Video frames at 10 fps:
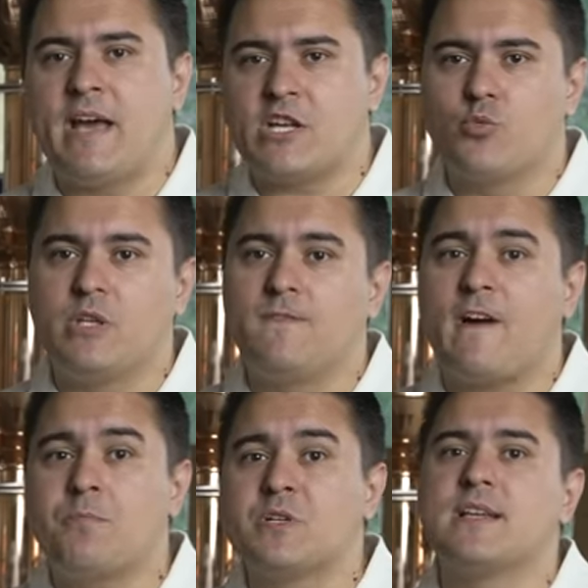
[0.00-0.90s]
mash with
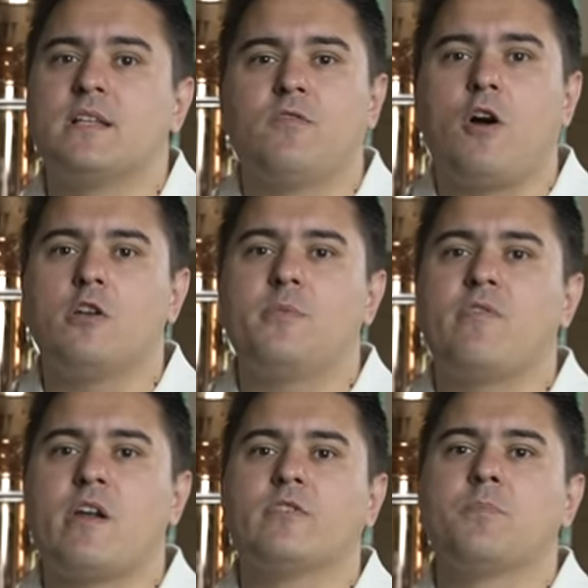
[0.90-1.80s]
5% volume in
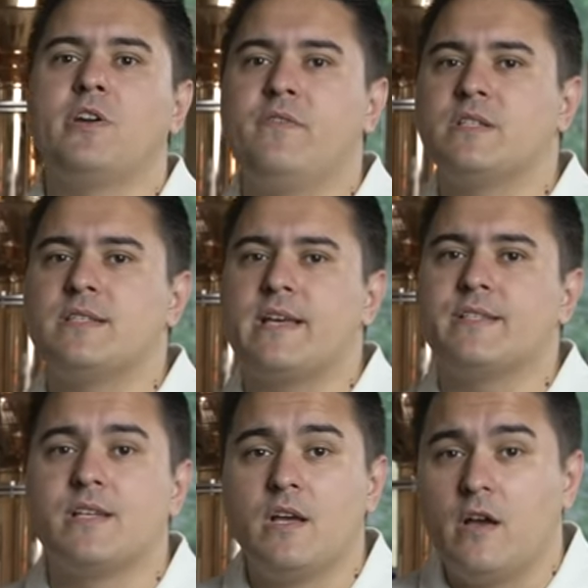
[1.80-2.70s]
one of the previous
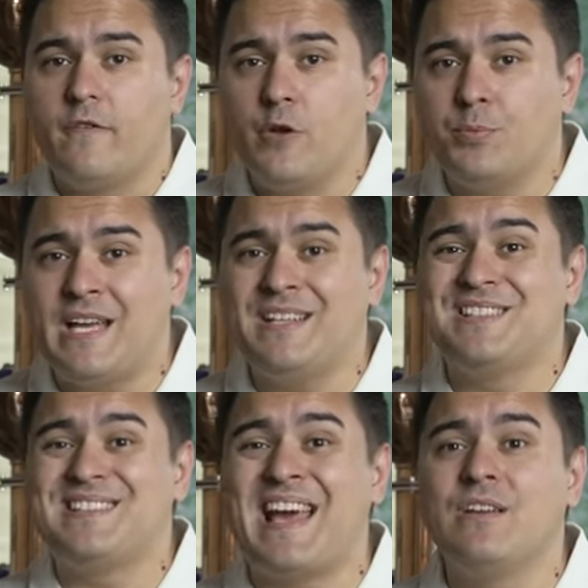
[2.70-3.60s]
tests, we
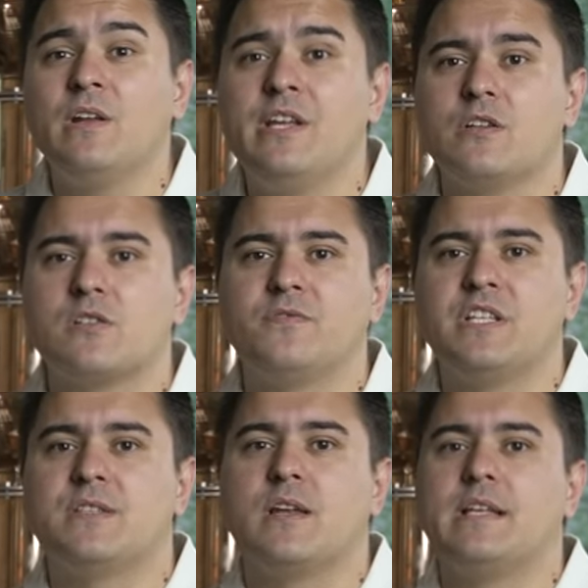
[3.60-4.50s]
obtained 10 liters of
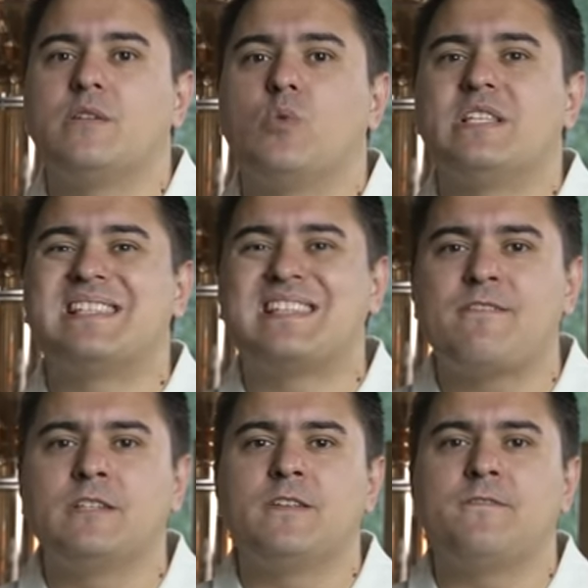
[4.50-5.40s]
distillate with
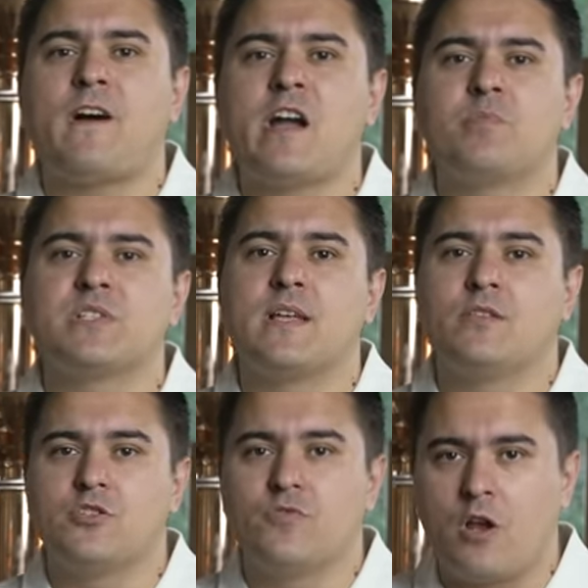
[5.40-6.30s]

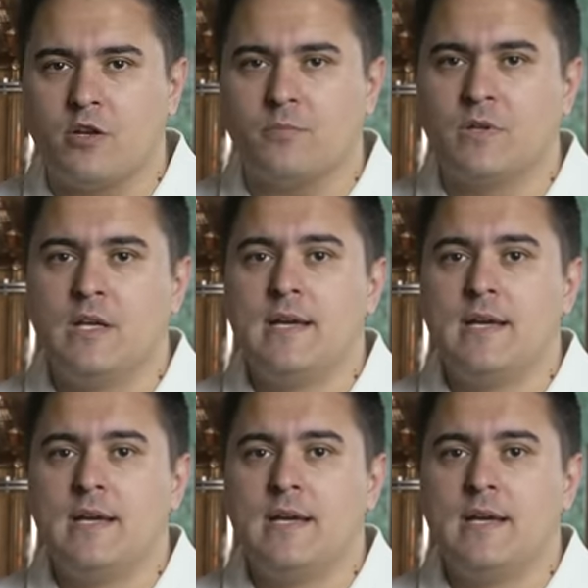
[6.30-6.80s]
75% volume.